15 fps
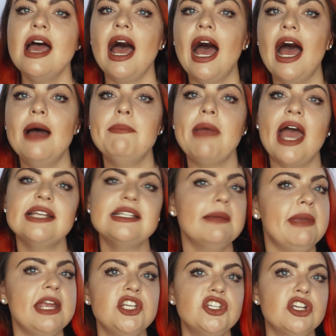As I
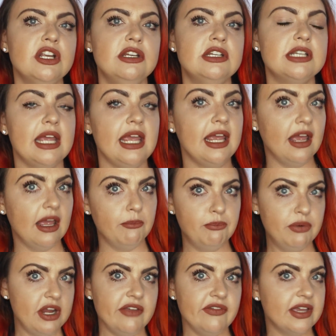mentioned
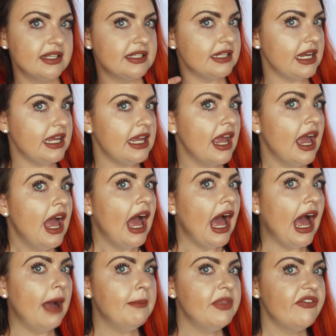previously,
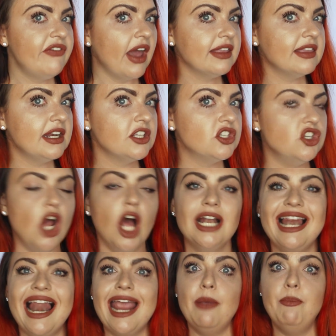the fact that it's
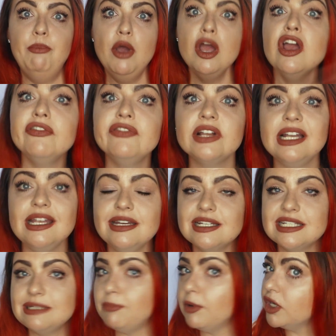not like perfectly
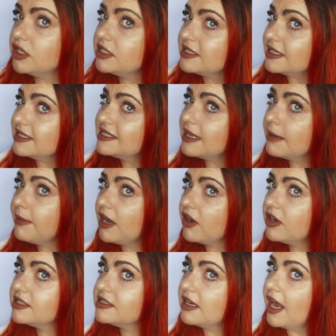dispersed, and some
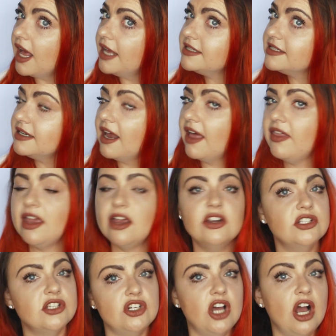areas are lighter and other
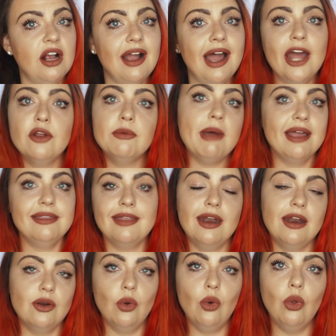areas are darker, I don't mind that
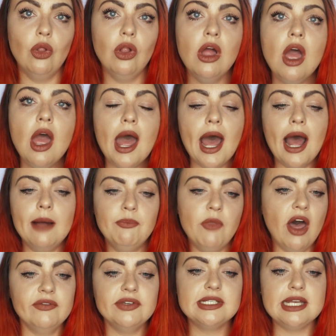at all.
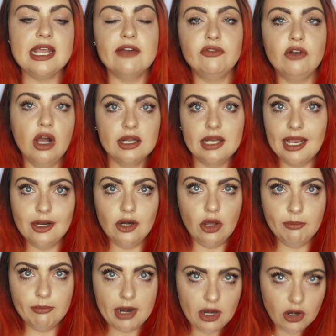Obviously I've got like an
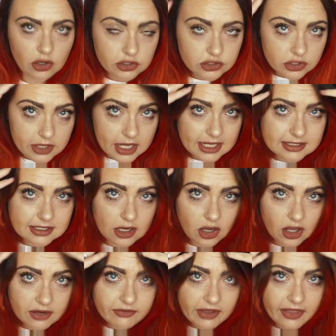ombre look, so there is a
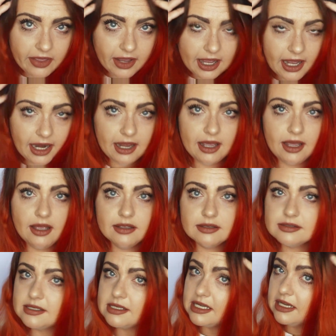lot of other colors
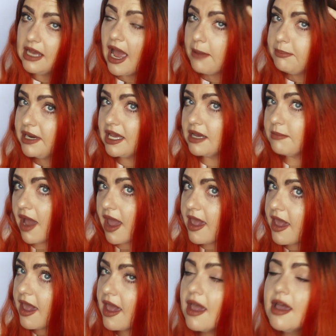happening in my
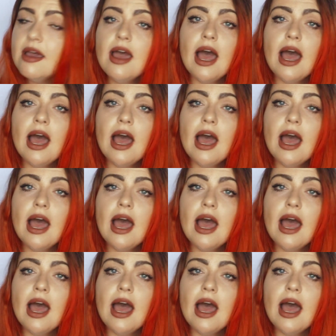hair,